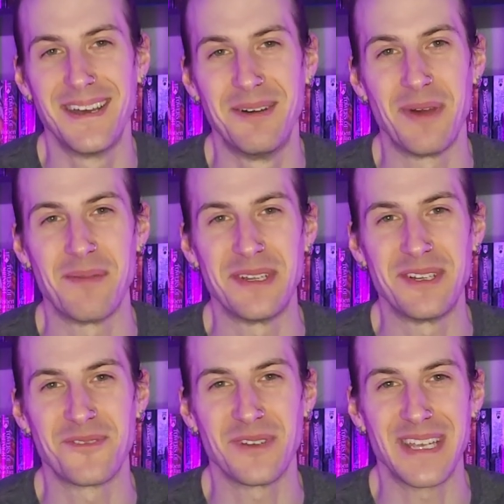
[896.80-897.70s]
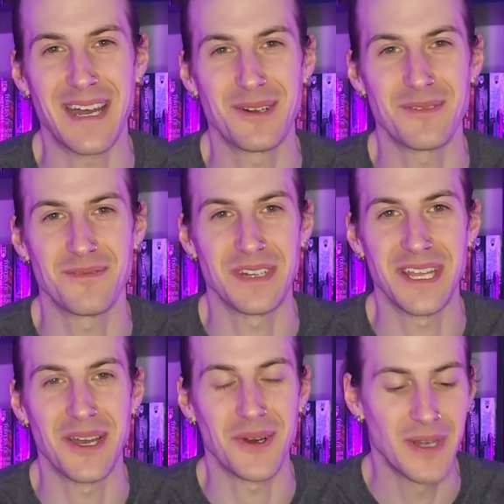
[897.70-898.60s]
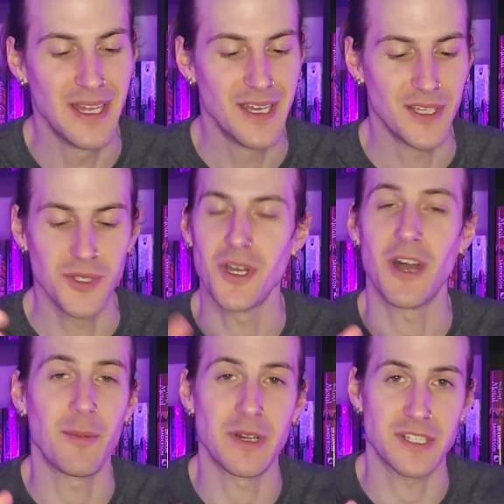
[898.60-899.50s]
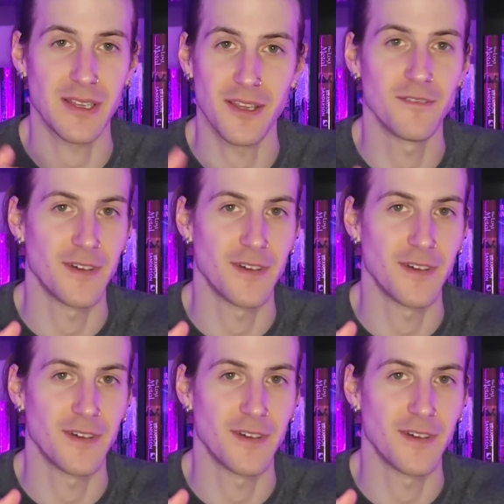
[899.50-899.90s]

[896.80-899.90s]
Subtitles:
my mid-year freakout video, you know how much I love